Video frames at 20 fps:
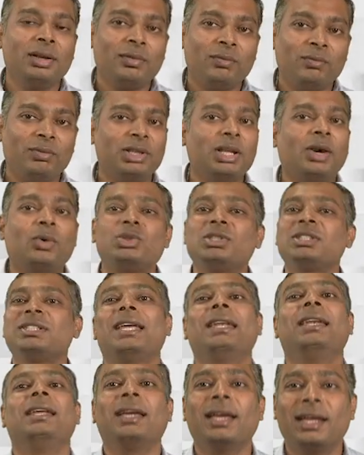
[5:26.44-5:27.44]
without
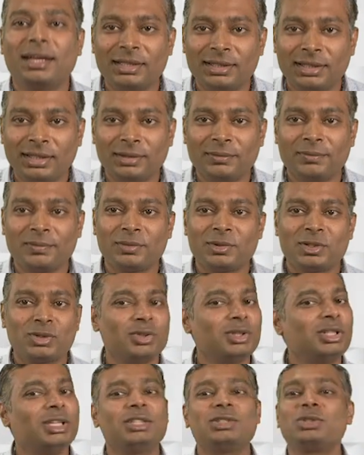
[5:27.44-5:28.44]
selling anything. So
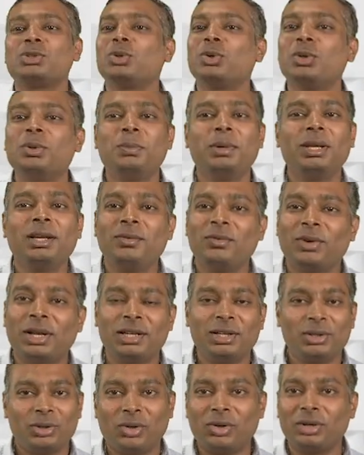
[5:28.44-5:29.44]
they should be
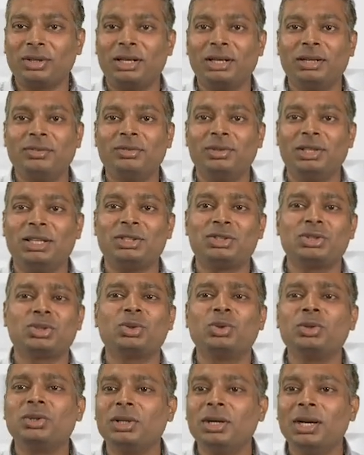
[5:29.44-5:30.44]
very talkative. They
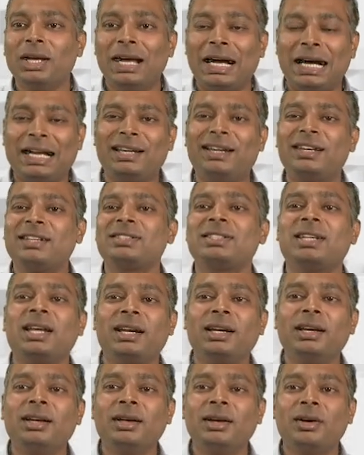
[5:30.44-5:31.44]
should
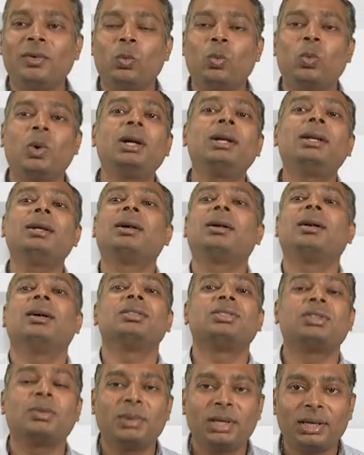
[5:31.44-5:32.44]
understand what
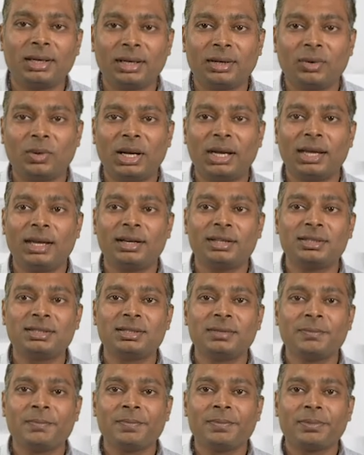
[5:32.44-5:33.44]
customer requires,
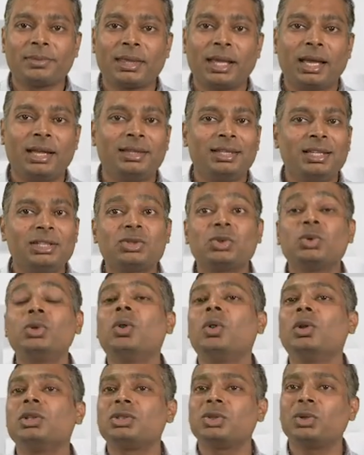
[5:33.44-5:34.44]
and they should
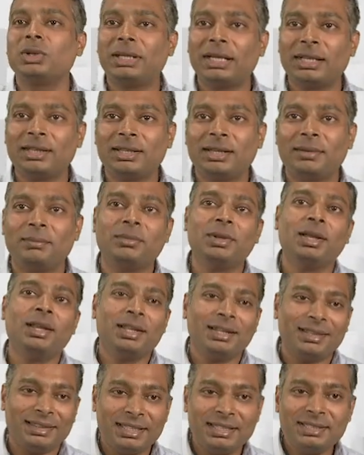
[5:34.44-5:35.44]
also tell them
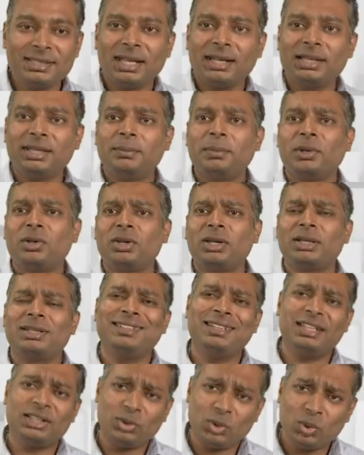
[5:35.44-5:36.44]
these are the
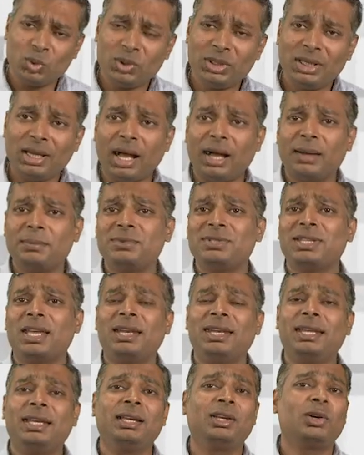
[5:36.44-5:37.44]
product. They do the
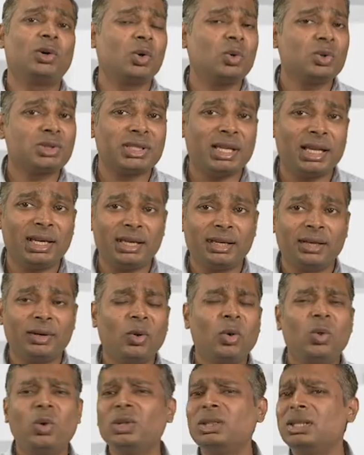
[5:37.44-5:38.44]
upselling, cross selling,
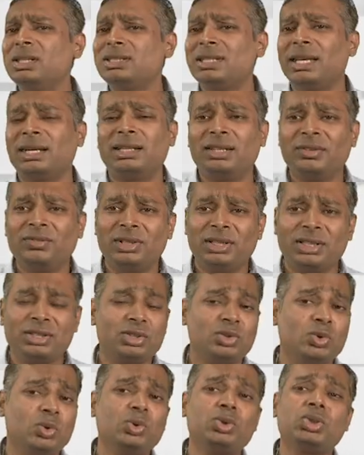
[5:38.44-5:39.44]
all these
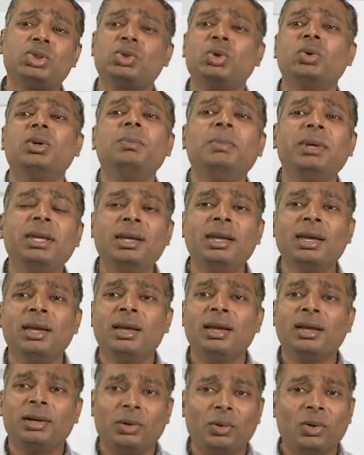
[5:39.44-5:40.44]
activities you should be
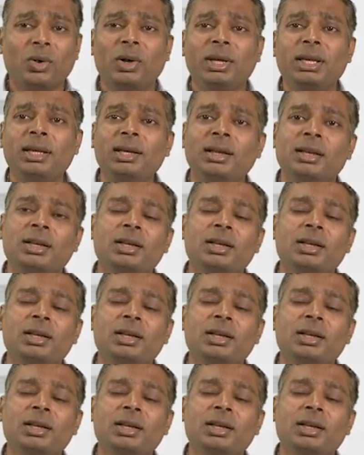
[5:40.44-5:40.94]
knowing,